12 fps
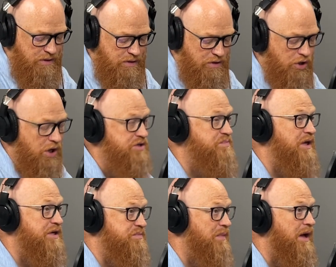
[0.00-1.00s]
cost
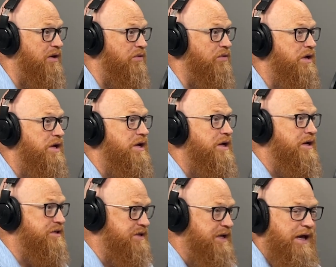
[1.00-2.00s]
plus model
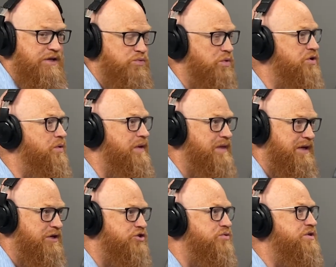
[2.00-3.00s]
is, yes, we're doing the
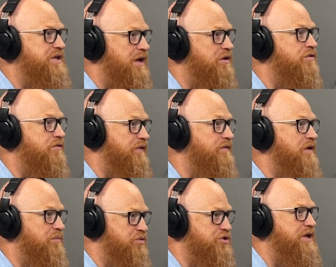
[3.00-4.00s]
industry standard of
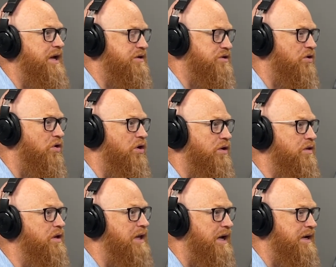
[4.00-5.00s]
15% on the
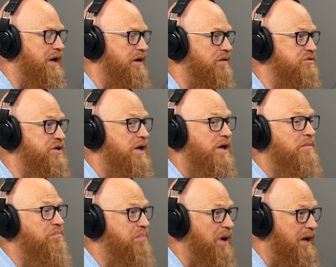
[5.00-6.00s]
line items,
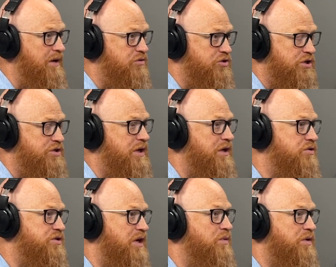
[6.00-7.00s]
but just like you
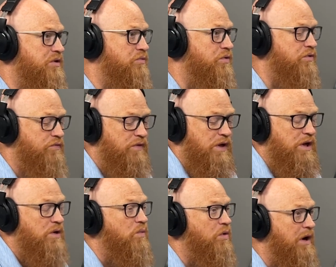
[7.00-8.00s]
said with the roof,
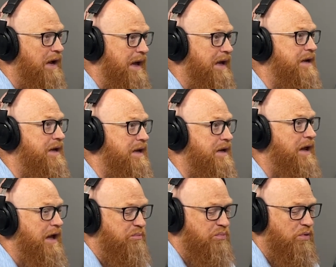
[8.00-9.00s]
we're adding in
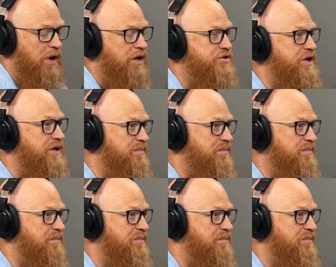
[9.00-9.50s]
a project